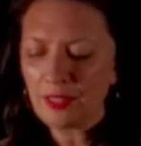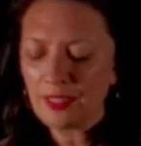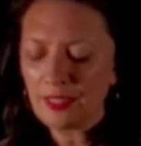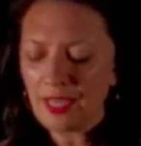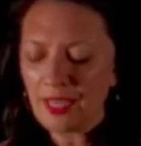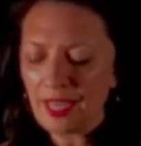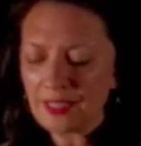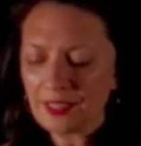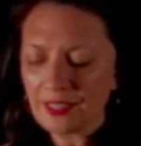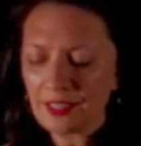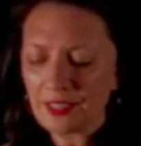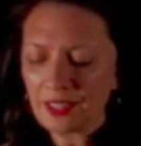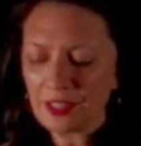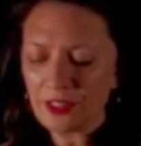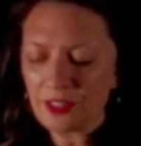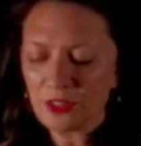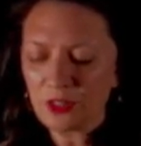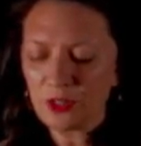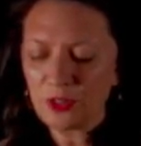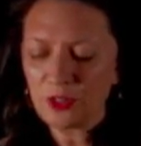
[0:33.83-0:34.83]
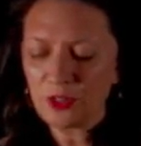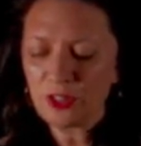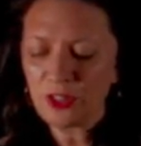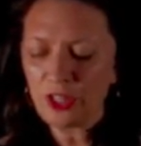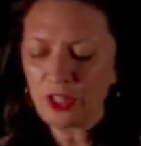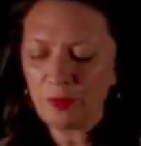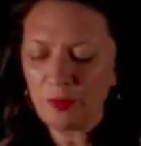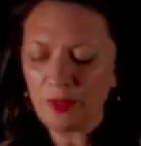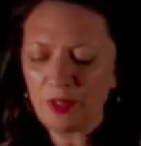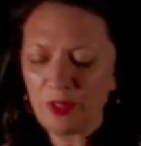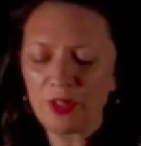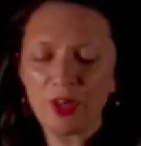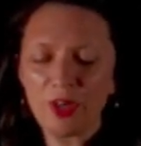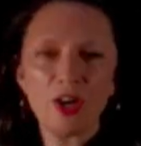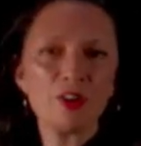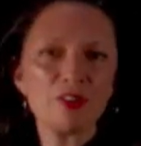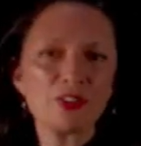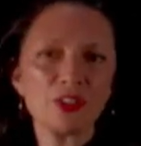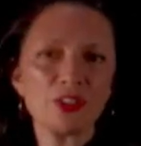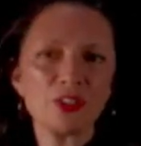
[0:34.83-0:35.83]
asks us to determine the
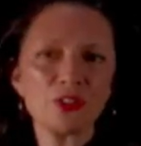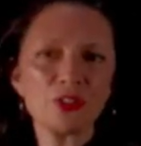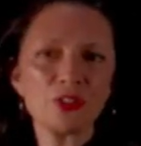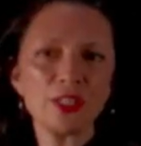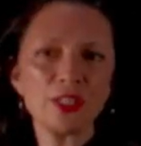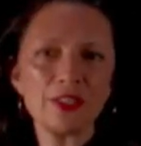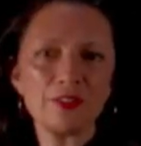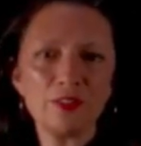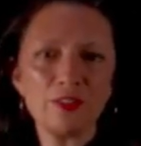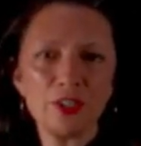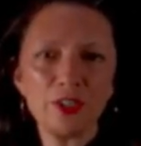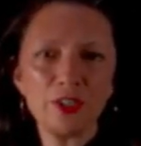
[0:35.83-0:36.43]
horizontal and vertical